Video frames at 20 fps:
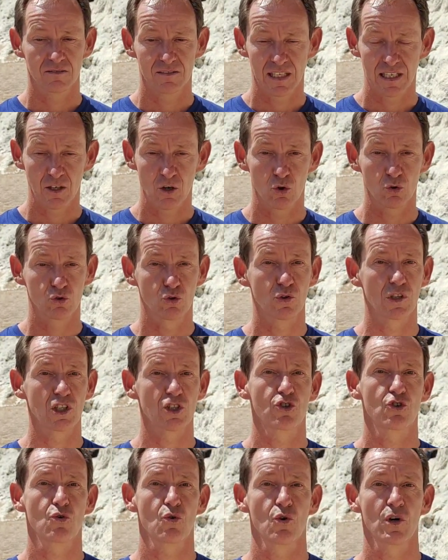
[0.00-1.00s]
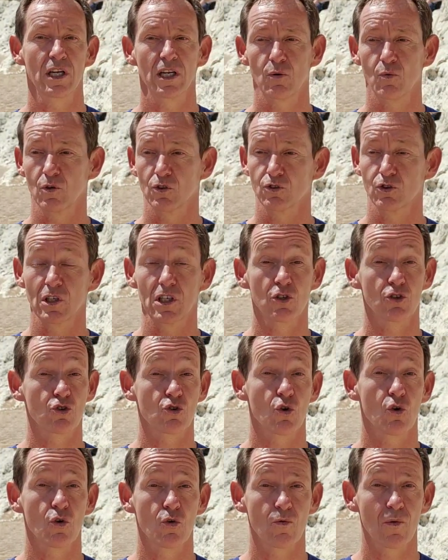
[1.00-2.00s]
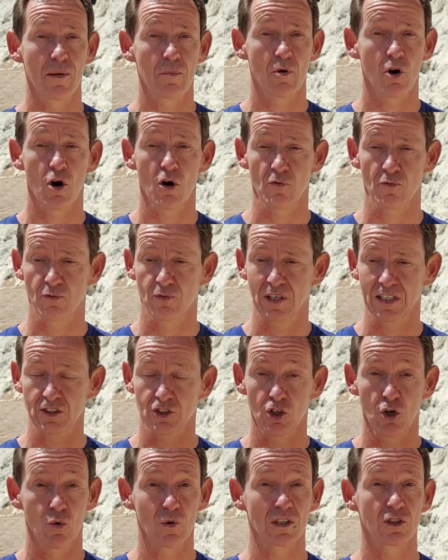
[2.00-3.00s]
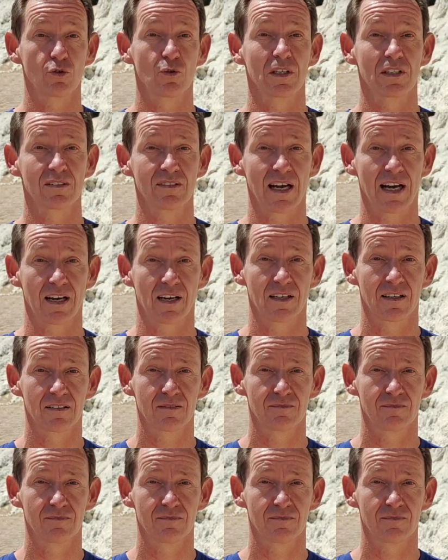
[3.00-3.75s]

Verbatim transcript: they go to destroy. They want to destroy Wim Hof. Let's go into attack.